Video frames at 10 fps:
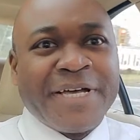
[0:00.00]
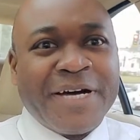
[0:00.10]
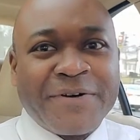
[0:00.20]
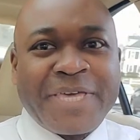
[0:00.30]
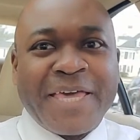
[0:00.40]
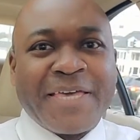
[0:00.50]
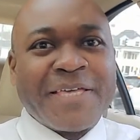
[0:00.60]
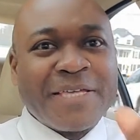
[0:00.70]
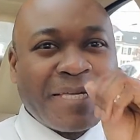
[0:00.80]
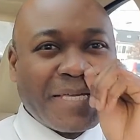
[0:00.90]
Okay,
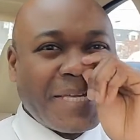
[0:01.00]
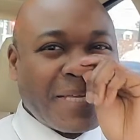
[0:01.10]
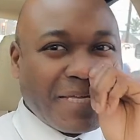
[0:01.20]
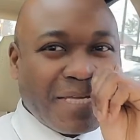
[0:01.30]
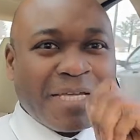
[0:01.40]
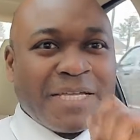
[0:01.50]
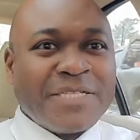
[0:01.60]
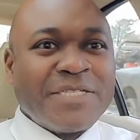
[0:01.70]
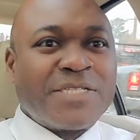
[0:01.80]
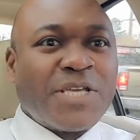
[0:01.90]

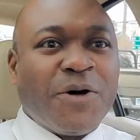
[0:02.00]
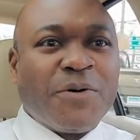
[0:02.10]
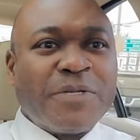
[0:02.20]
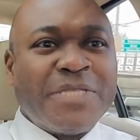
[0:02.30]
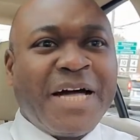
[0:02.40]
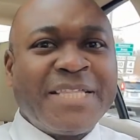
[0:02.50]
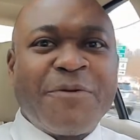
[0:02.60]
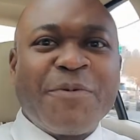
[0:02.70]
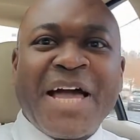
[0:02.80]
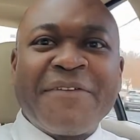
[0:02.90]
so now
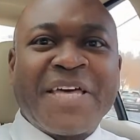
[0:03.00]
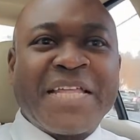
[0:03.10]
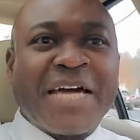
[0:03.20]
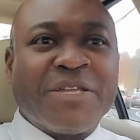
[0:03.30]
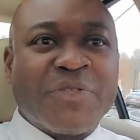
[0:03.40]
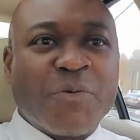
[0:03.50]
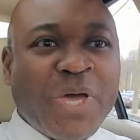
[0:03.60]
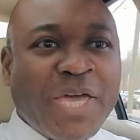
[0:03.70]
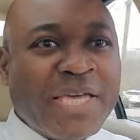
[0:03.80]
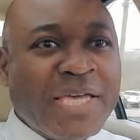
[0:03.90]
that we have that out of the way,